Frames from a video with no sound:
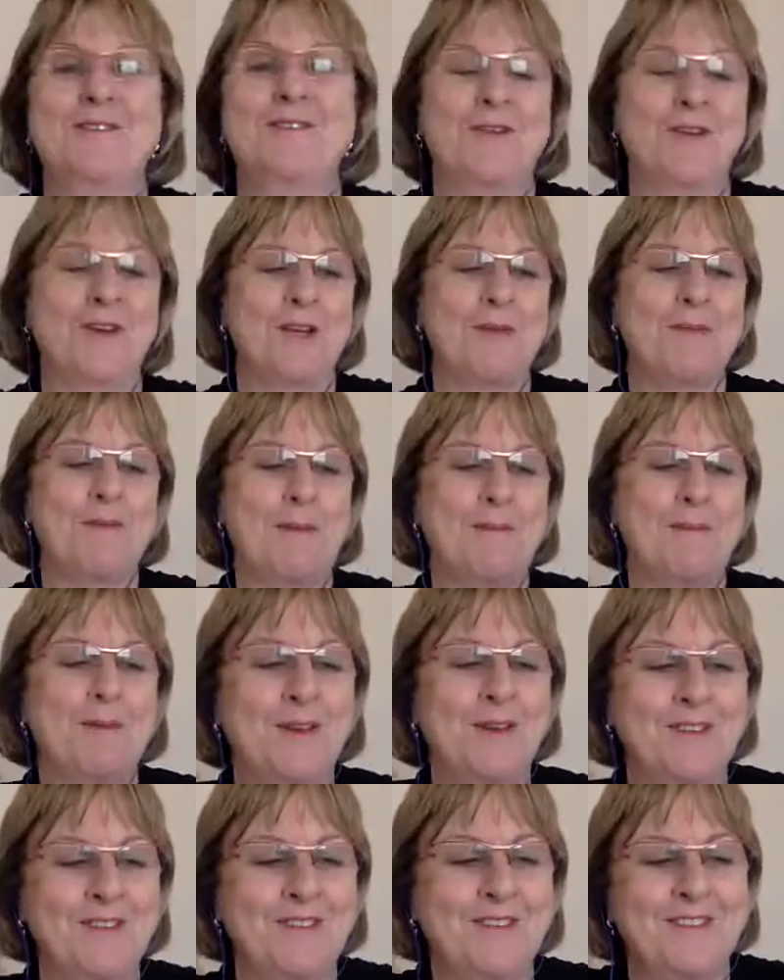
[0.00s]
talking about
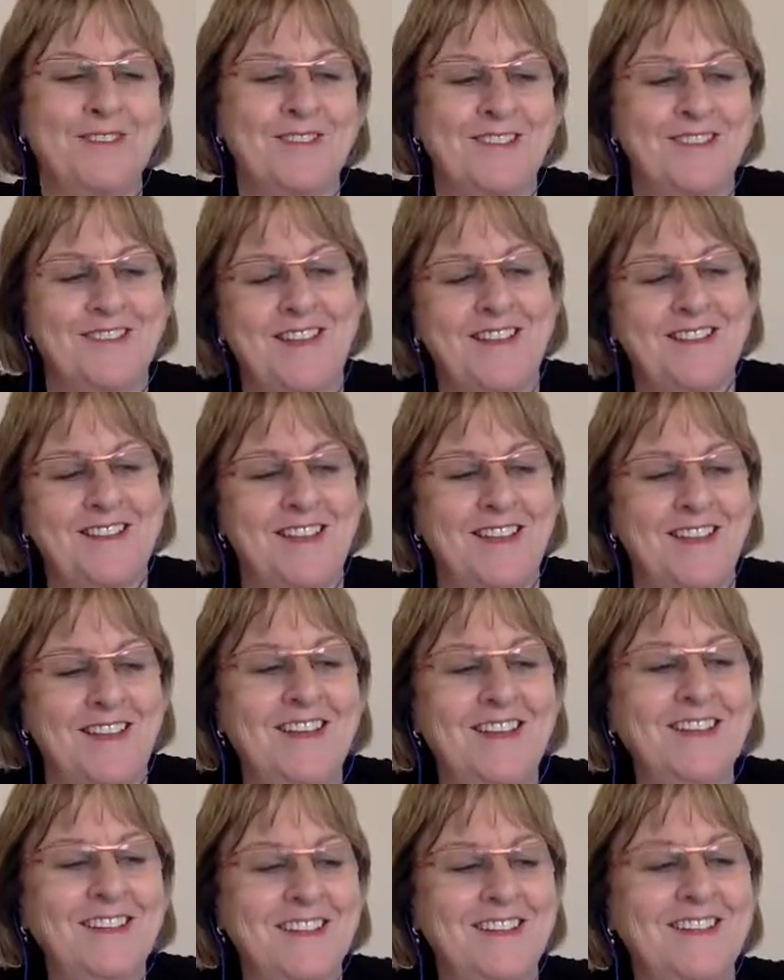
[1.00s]
personal success, I think.